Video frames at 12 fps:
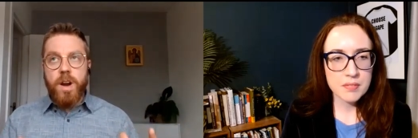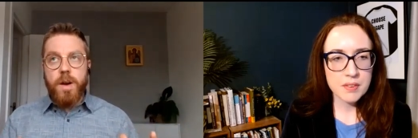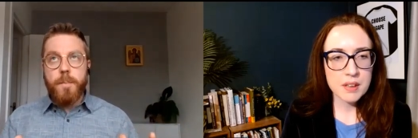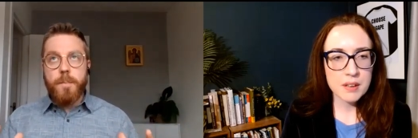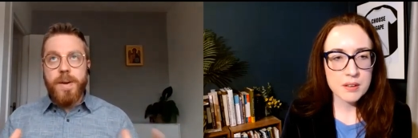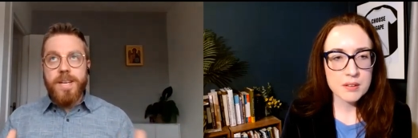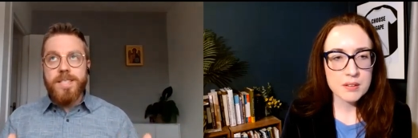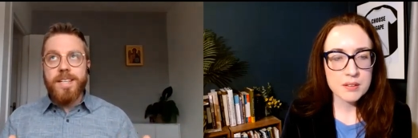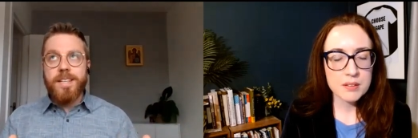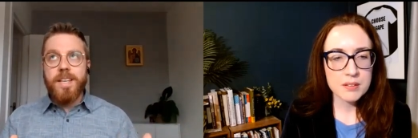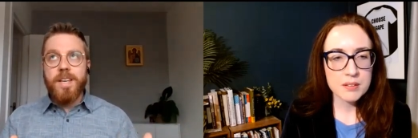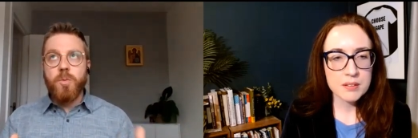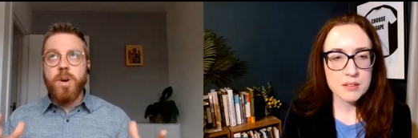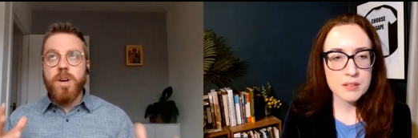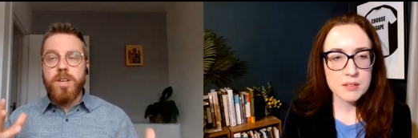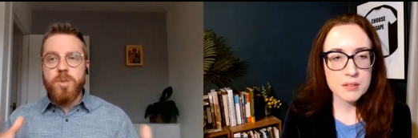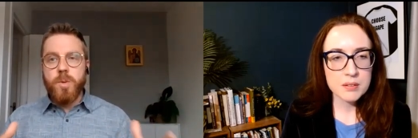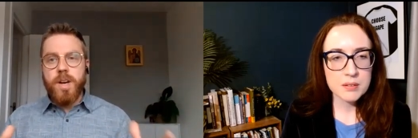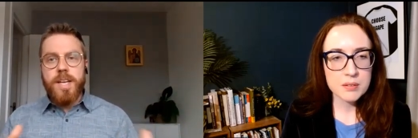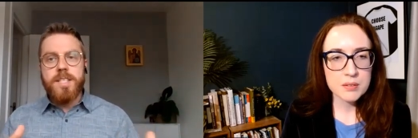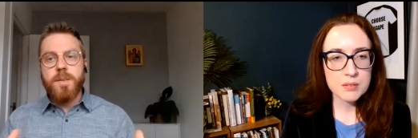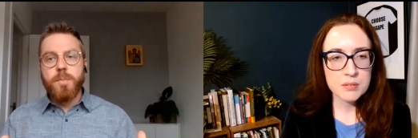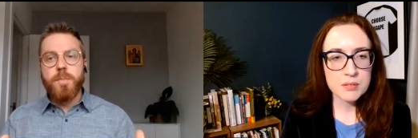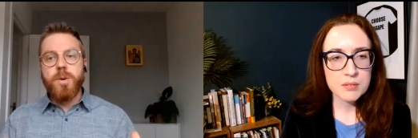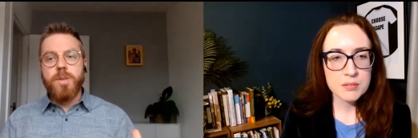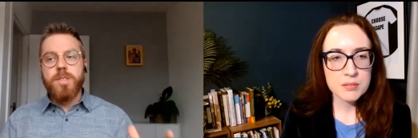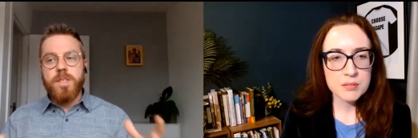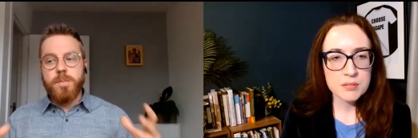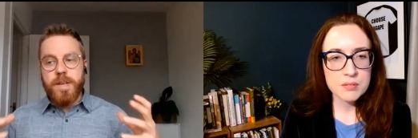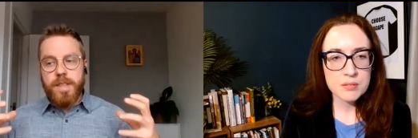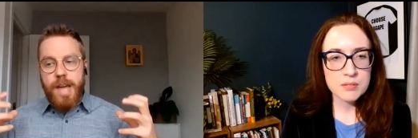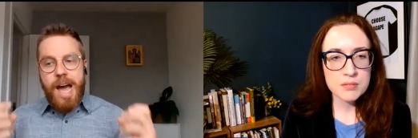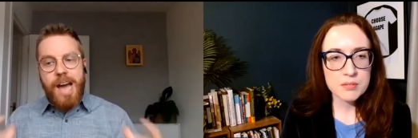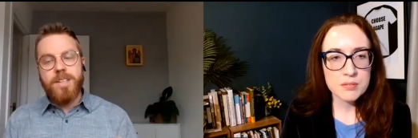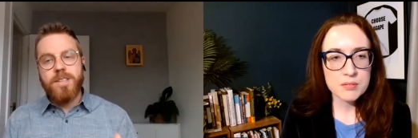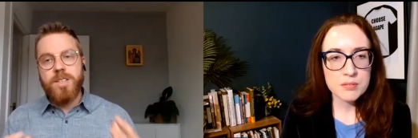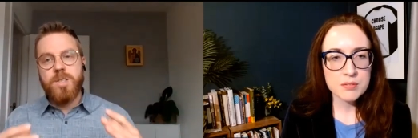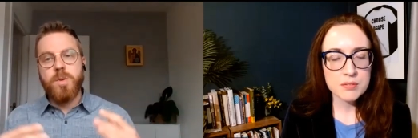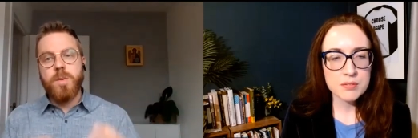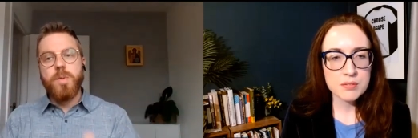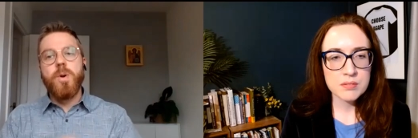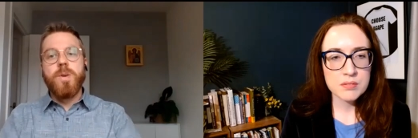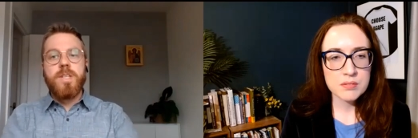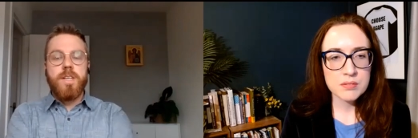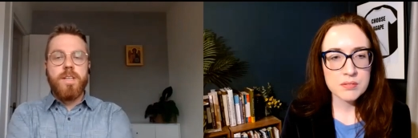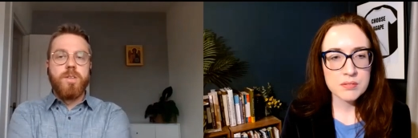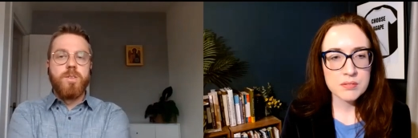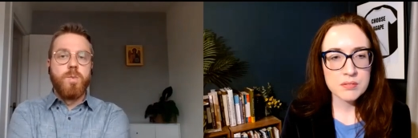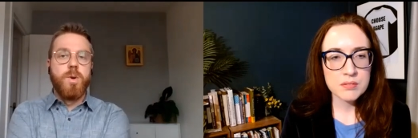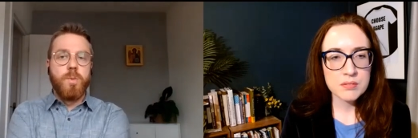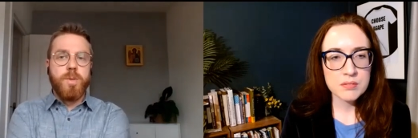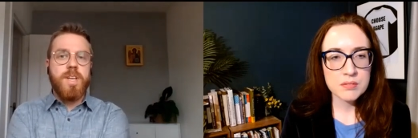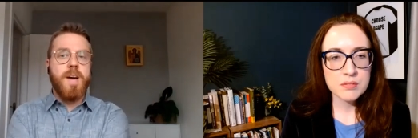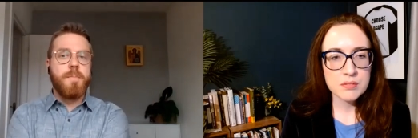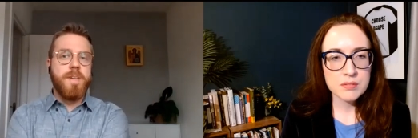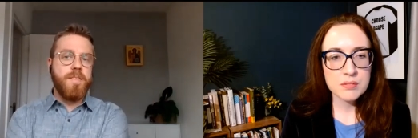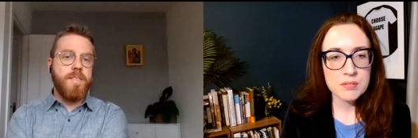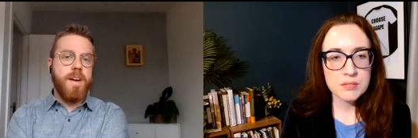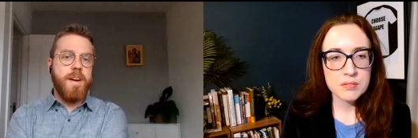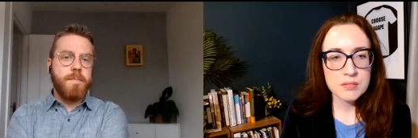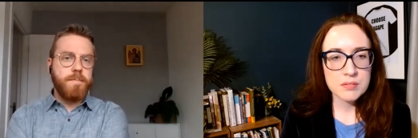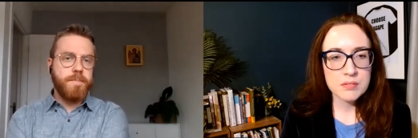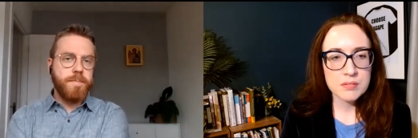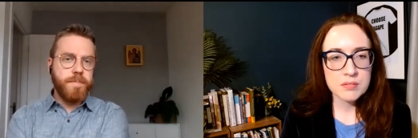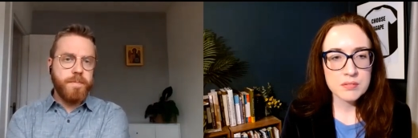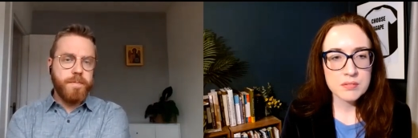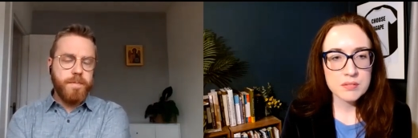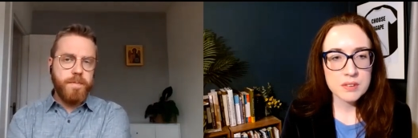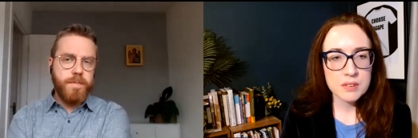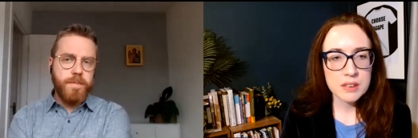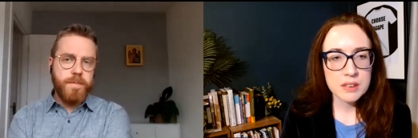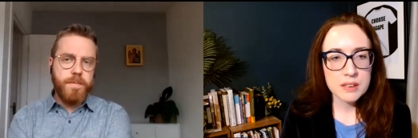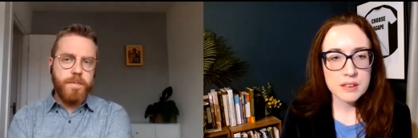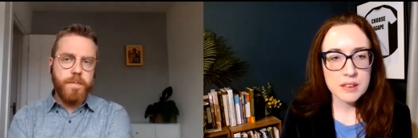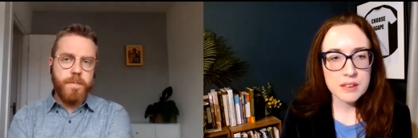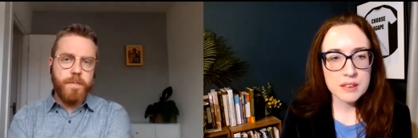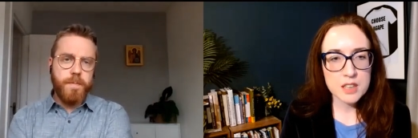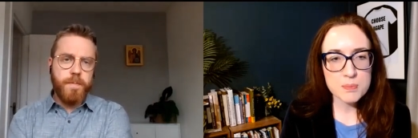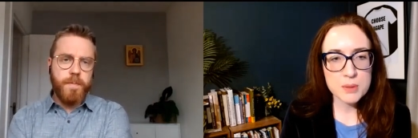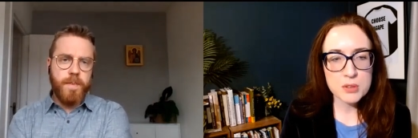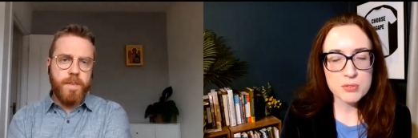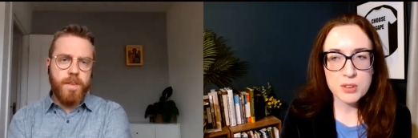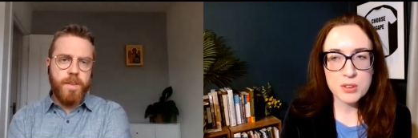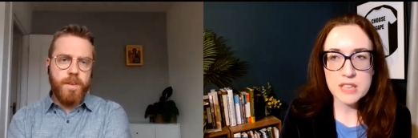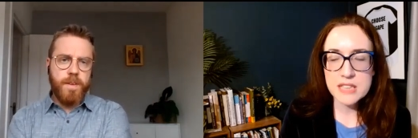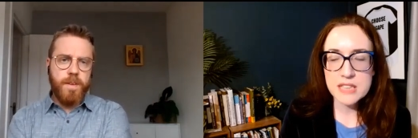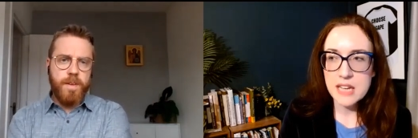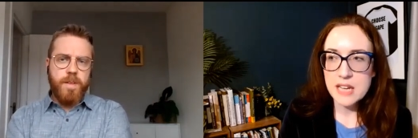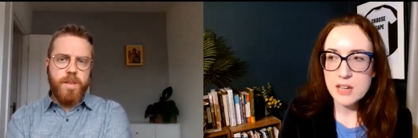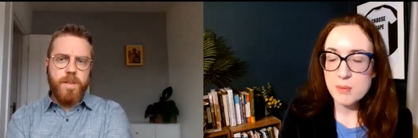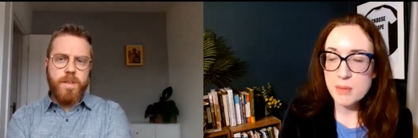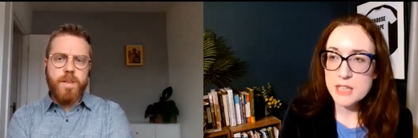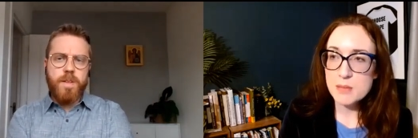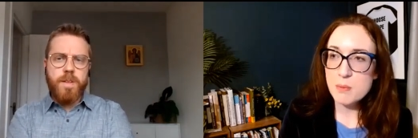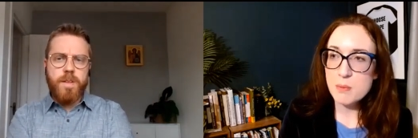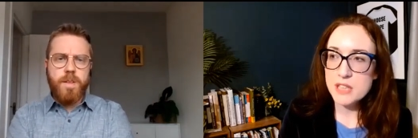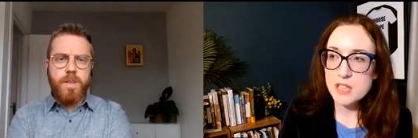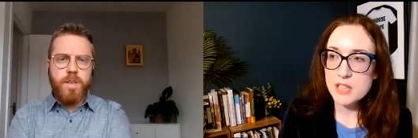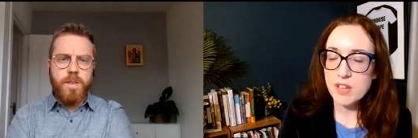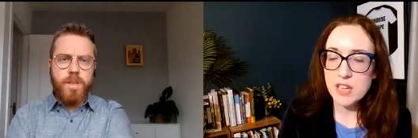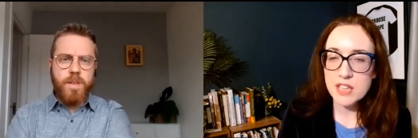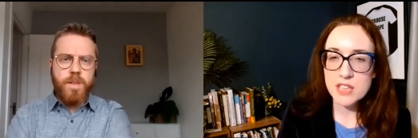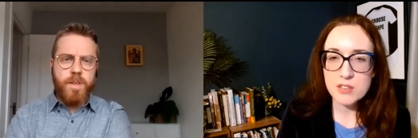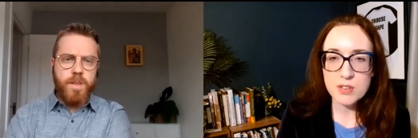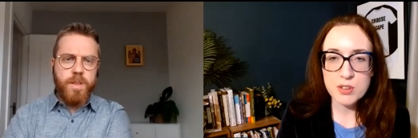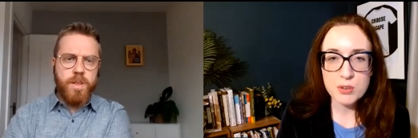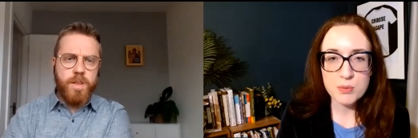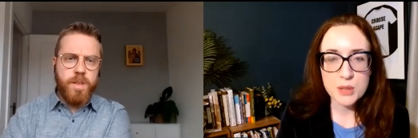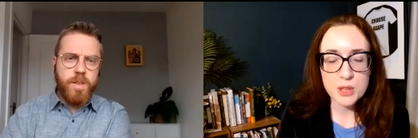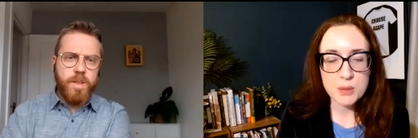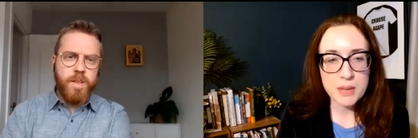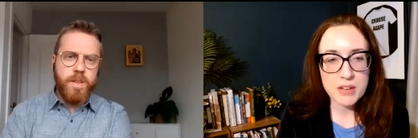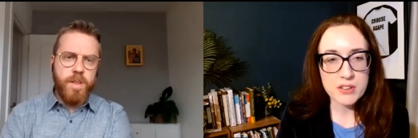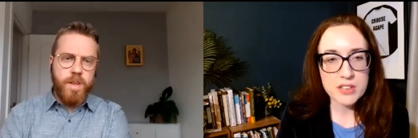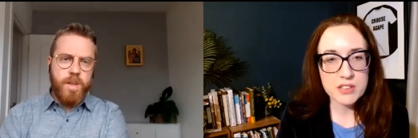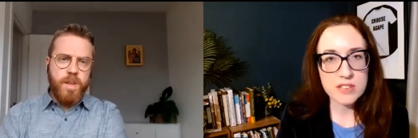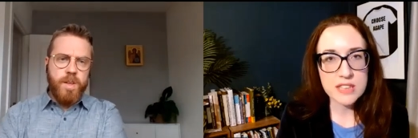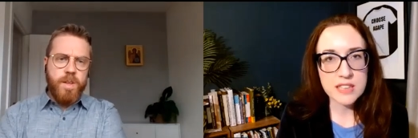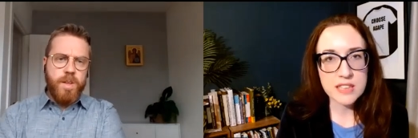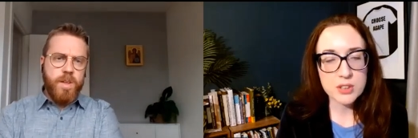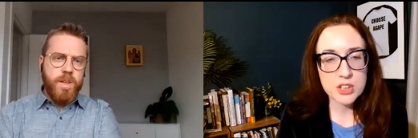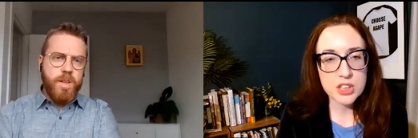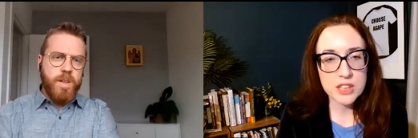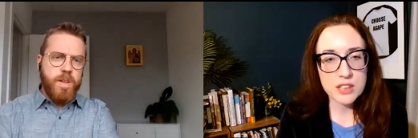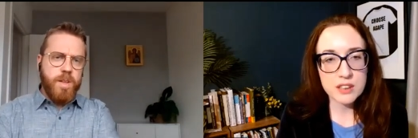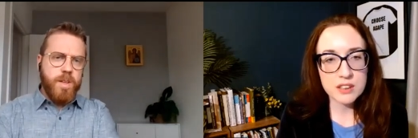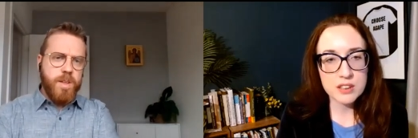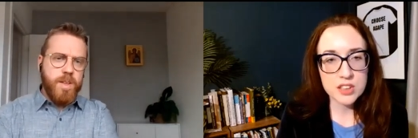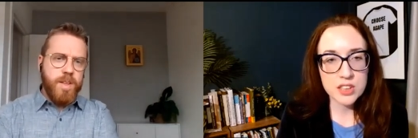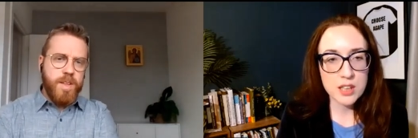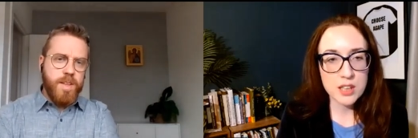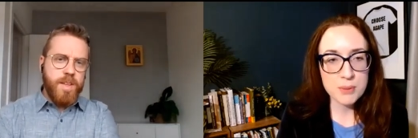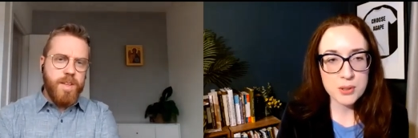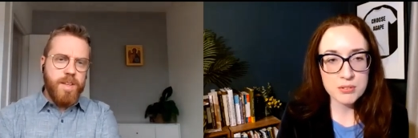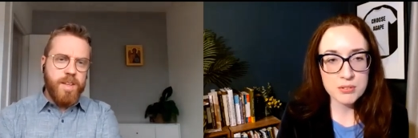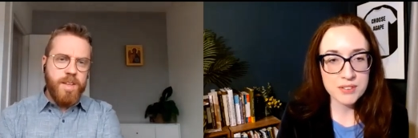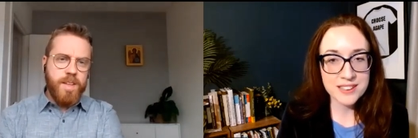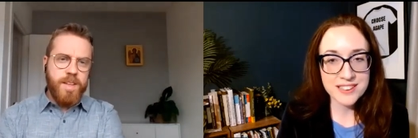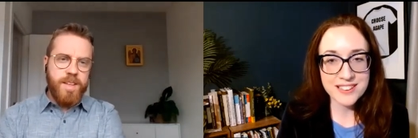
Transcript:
Speaker 1: where basically words were less important but actions were pointing to what was happening there
Speaker 2: yeah i think that's beautiful it's it reminds me a bit of that interview bishop barron did recently with shia shia labeouf i don't